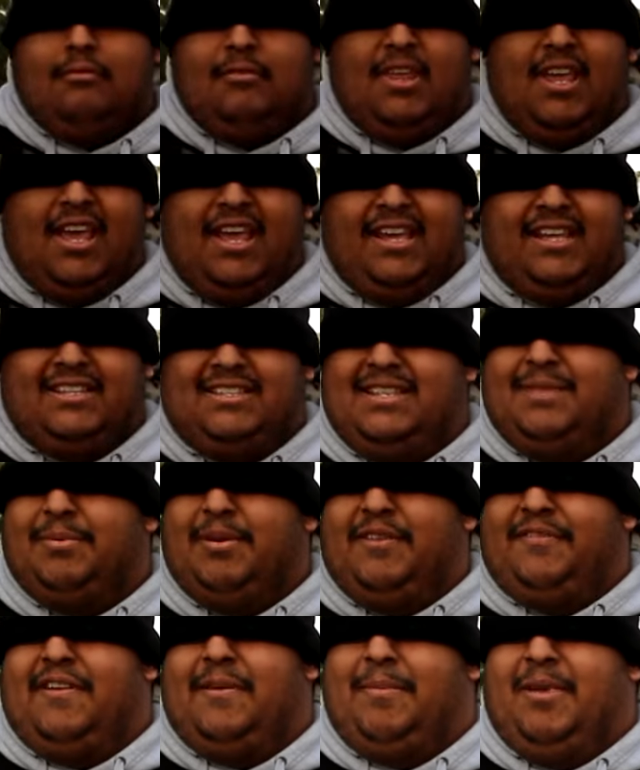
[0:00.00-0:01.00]
Yeah, I could see
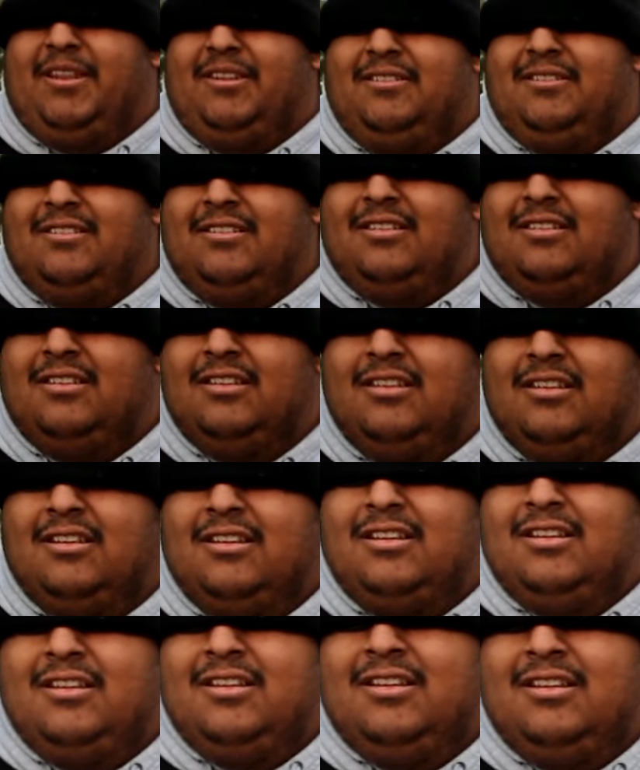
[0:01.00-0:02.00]
pretty fine, man. Oh,
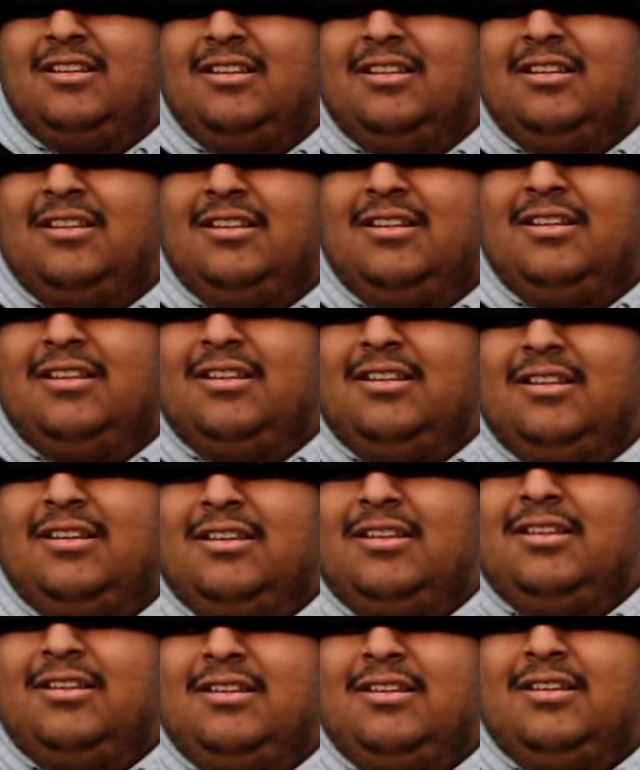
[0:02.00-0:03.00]
shit. boy, your
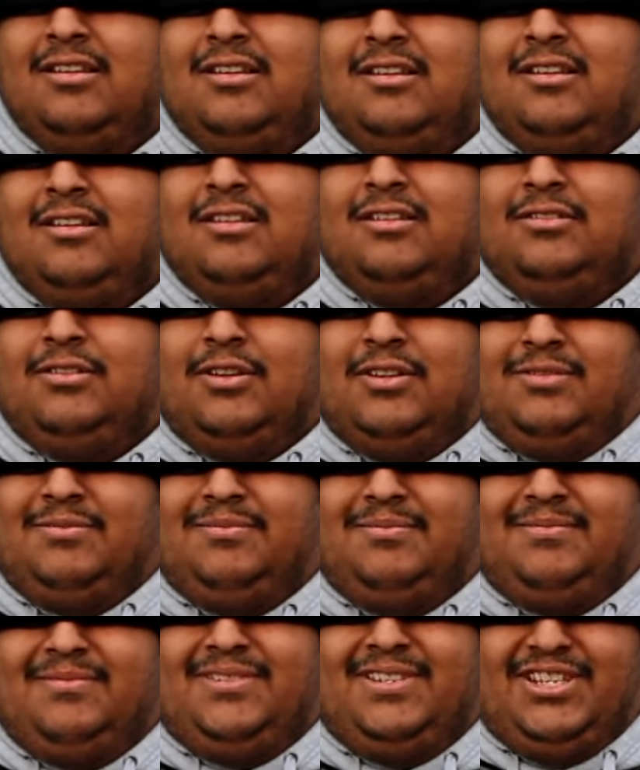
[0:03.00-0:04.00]
voice, it threw me
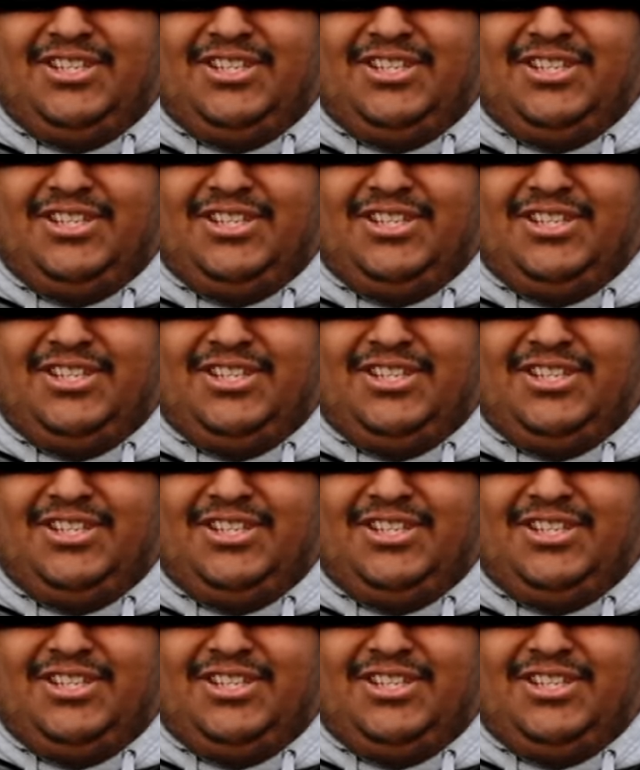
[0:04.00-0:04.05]
off.